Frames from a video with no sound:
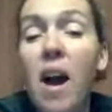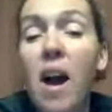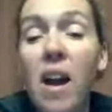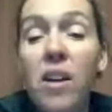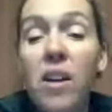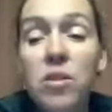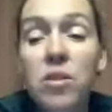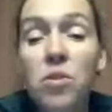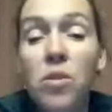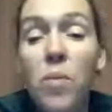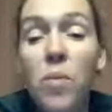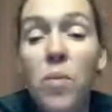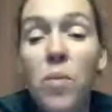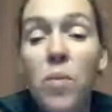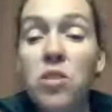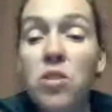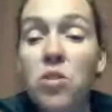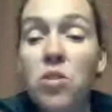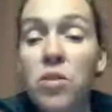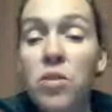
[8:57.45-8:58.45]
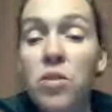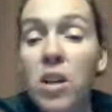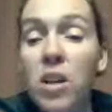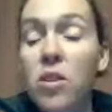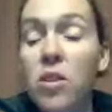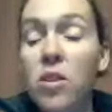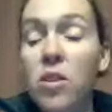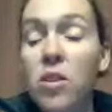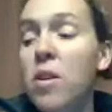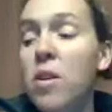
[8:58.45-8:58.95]
I also do the weight
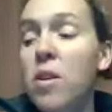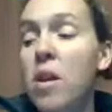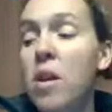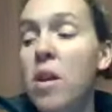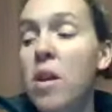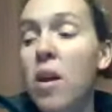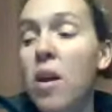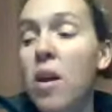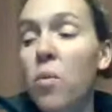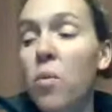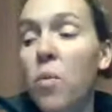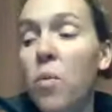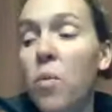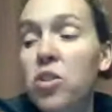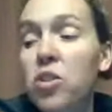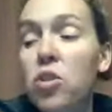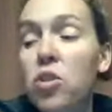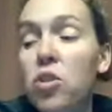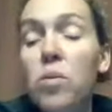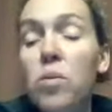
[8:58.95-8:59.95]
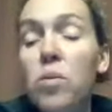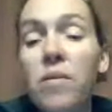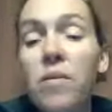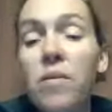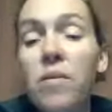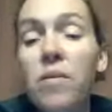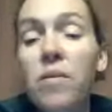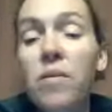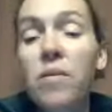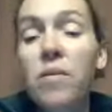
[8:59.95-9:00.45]
loss trio,
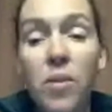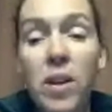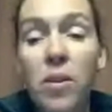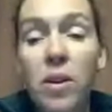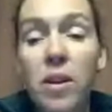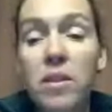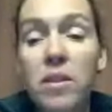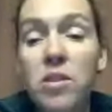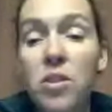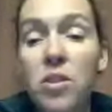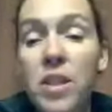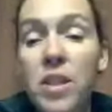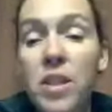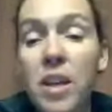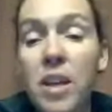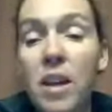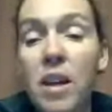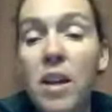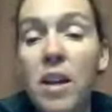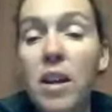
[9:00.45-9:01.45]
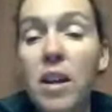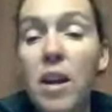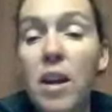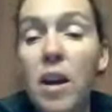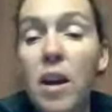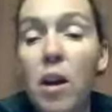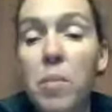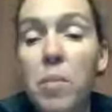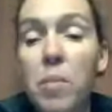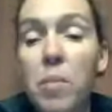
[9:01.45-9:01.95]
which 2 of the 3 oils are in the
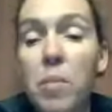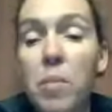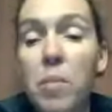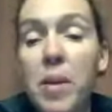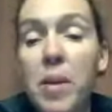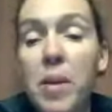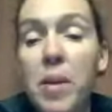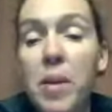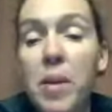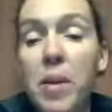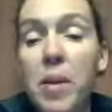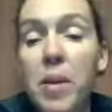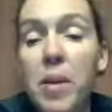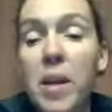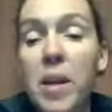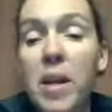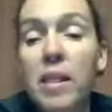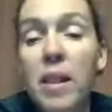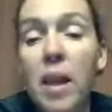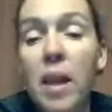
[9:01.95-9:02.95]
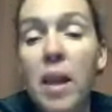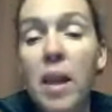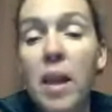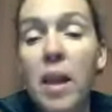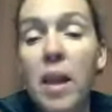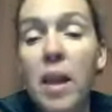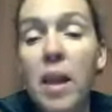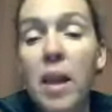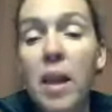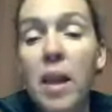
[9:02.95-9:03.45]
kit, peppermint and
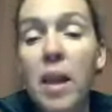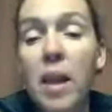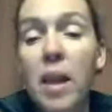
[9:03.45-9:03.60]
lemon,